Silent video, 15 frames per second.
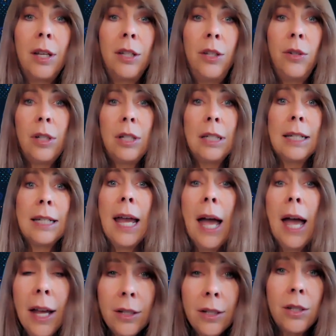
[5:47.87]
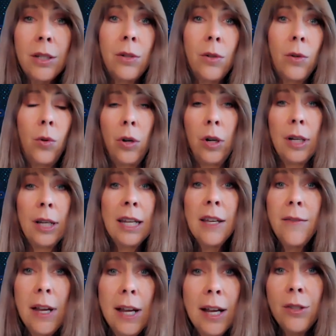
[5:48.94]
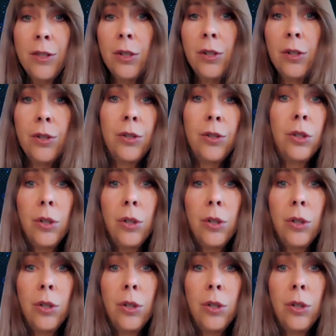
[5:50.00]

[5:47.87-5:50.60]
you can get or give answers